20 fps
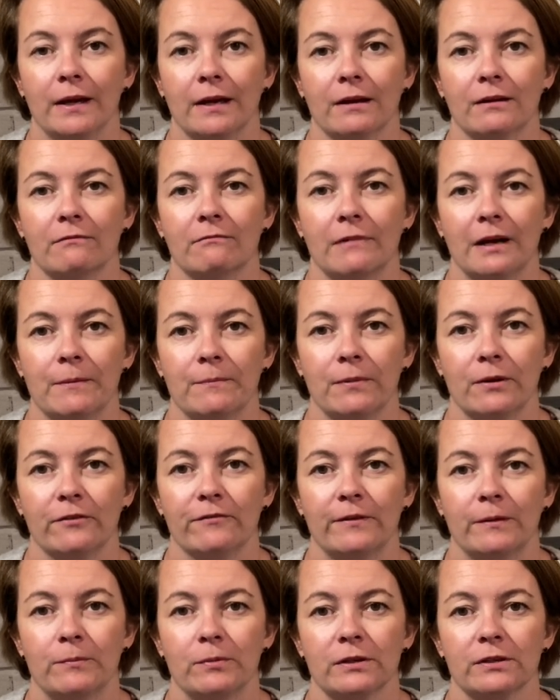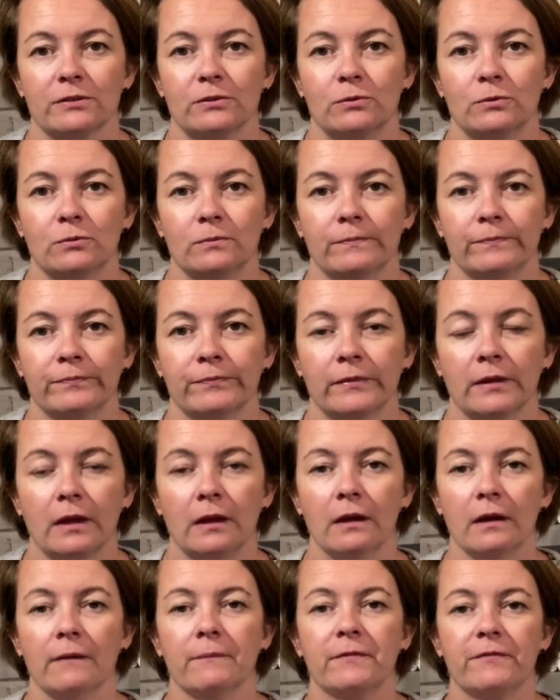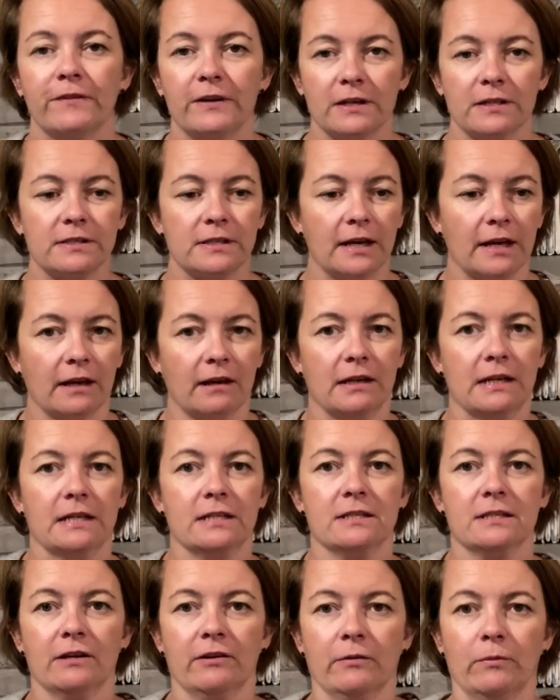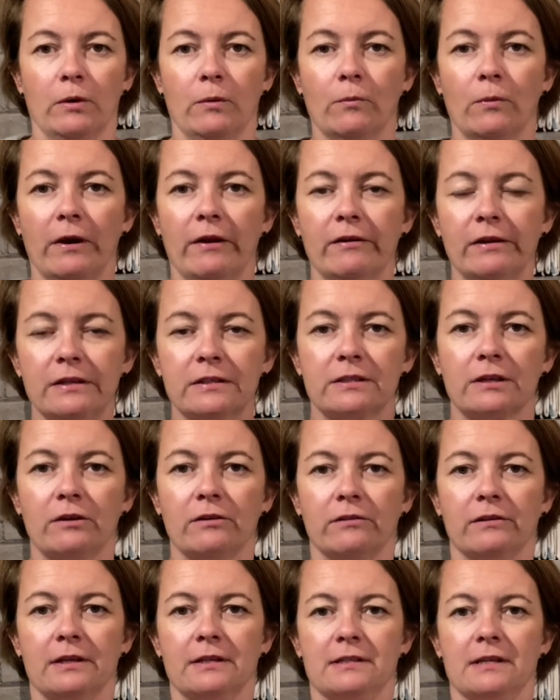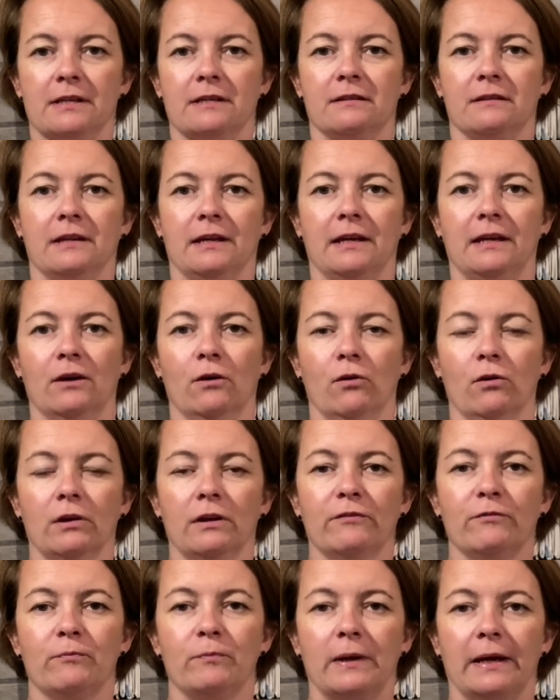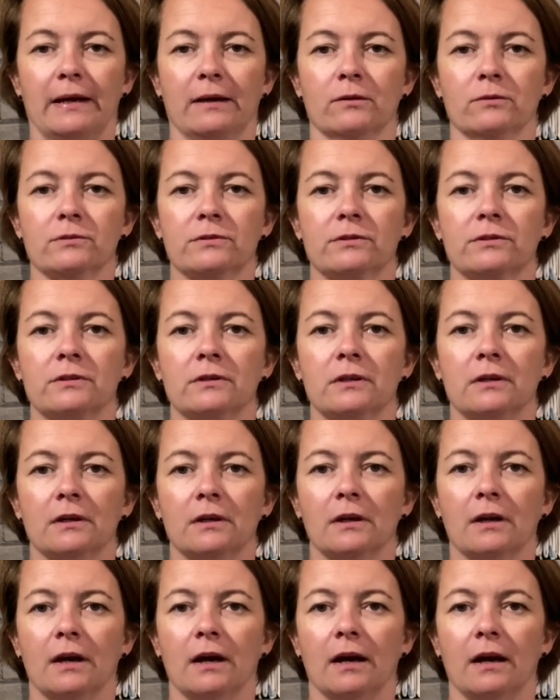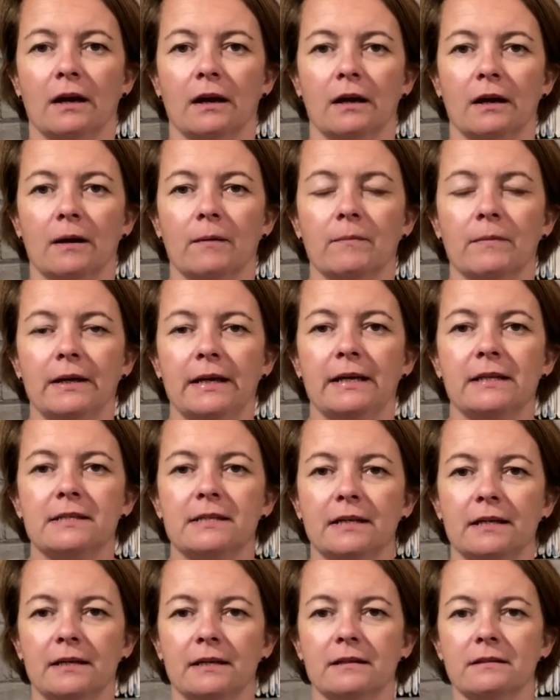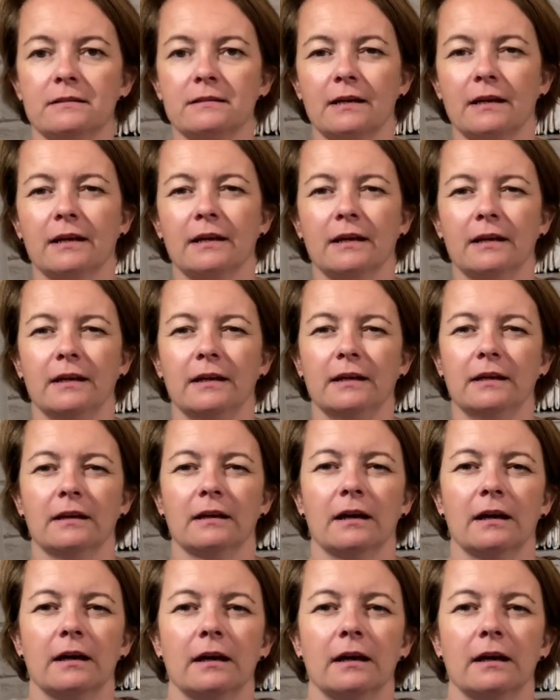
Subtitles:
rainbow fabrics haul. First thing, I need to tell you what I'm wearing. So this is the olive blouse. It is a